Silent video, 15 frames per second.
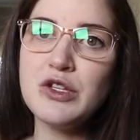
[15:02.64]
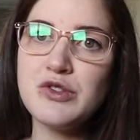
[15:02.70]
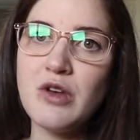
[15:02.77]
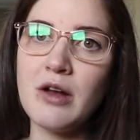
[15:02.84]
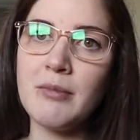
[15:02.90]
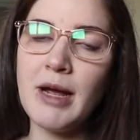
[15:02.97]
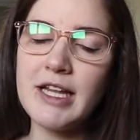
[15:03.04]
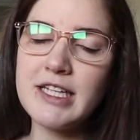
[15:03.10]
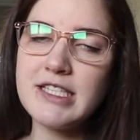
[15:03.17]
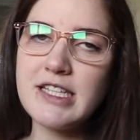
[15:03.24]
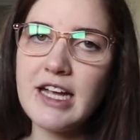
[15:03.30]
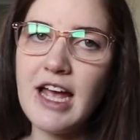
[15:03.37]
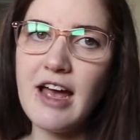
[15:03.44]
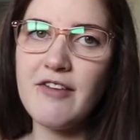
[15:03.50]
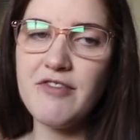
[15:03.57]
So on my list
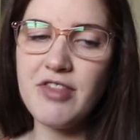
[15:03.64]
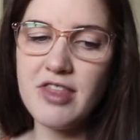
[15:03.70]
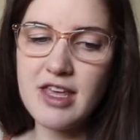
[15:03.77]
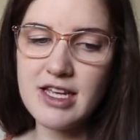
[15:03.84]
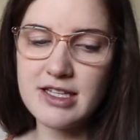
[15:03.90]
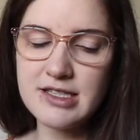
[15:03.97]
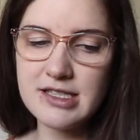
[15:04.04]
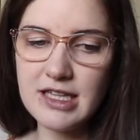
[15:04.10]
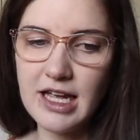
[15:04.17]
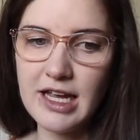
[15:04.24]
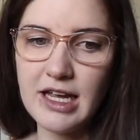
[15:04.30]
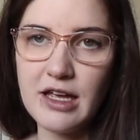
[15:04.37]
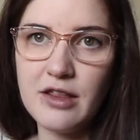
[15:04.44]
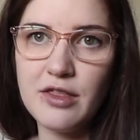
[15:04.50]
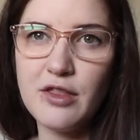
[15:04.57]
I have things
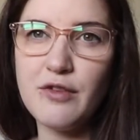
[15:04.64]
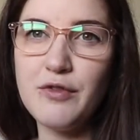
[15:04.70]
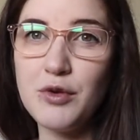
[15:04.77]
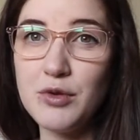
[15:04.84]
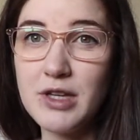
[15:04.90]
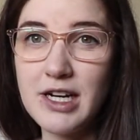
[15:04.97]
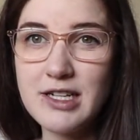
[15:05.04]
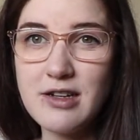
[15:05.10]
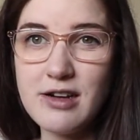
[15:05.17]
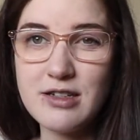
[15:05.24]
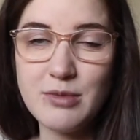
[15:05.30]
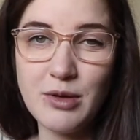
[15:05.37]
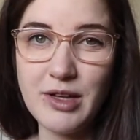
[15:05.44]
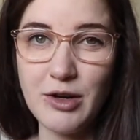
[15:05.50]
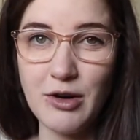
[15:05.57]
like the food that I
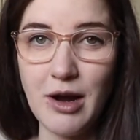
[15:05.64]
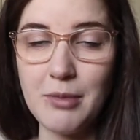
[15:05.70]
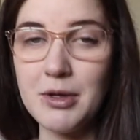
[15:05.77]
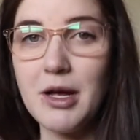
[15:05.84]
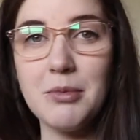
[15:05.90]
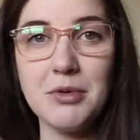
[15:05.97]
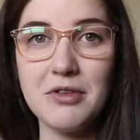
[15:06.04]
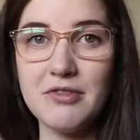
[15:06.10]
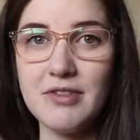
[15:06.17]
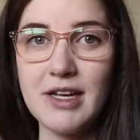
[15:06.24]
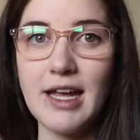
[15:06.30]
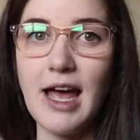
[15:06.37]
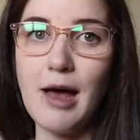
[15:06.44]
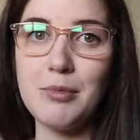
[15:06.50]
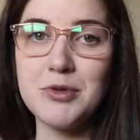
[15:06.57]
talked about, like grab a couple of
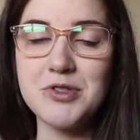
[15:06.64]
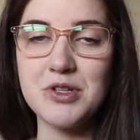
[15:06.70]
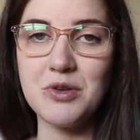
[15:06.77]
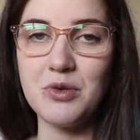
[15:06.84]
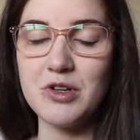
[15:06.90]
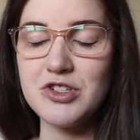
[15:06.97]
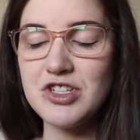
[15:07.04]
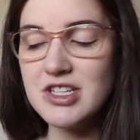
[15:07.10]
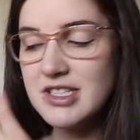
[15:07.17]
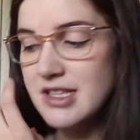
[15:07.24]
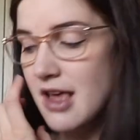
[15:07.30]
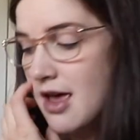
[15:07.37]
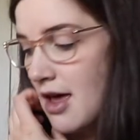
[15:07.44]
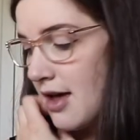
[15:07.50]
like apples and oranges.